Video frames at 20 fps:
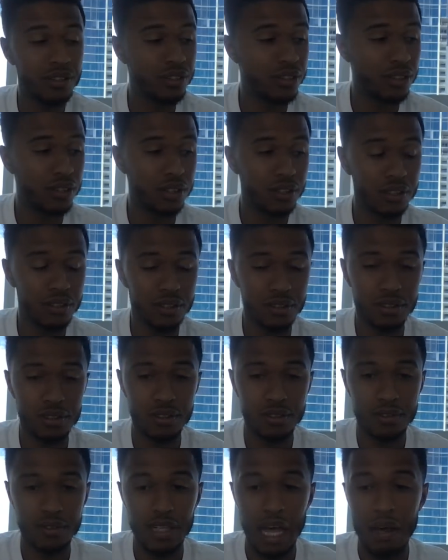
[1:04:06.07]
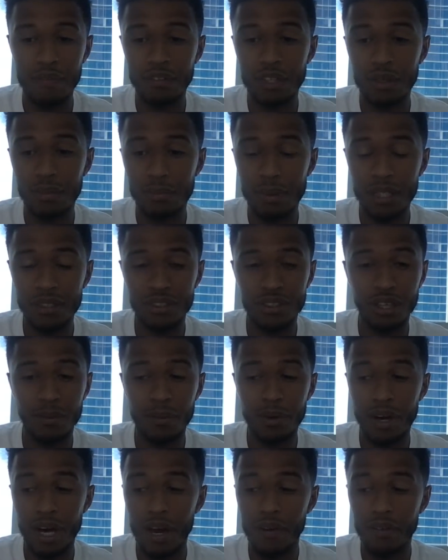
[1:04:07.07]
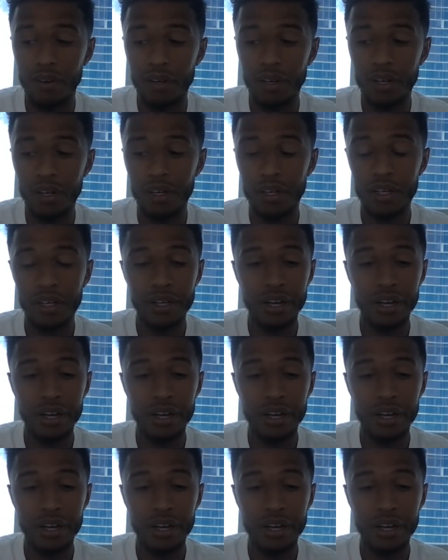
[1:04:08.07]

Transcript: to have their best summer ever,